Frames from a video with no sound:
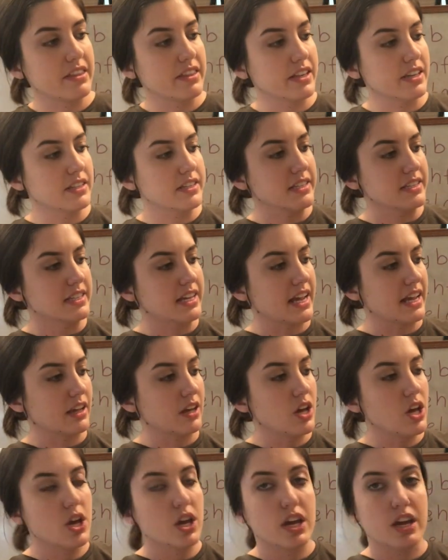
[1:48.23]
This is
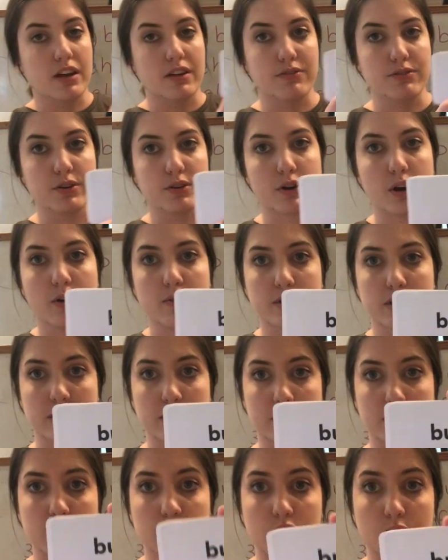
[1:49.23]
like if you go to
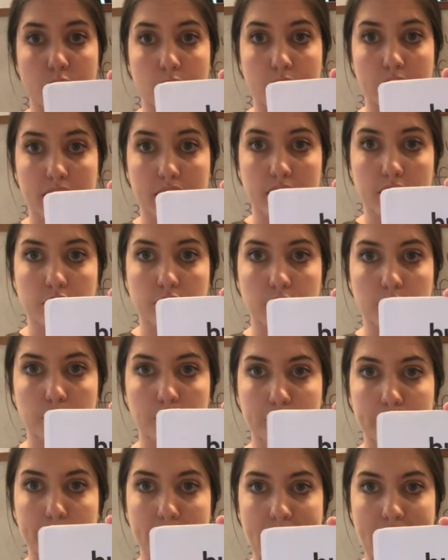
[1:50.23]
the store, you
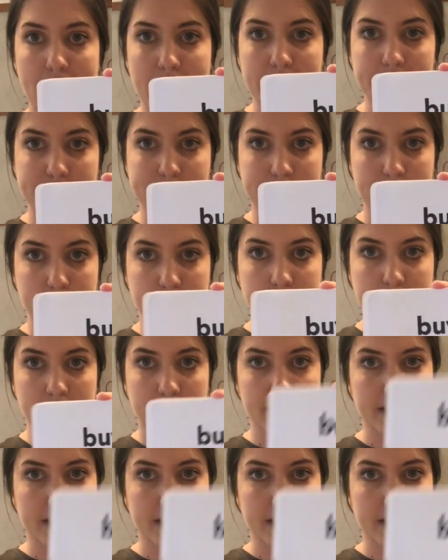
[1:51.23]
buy something.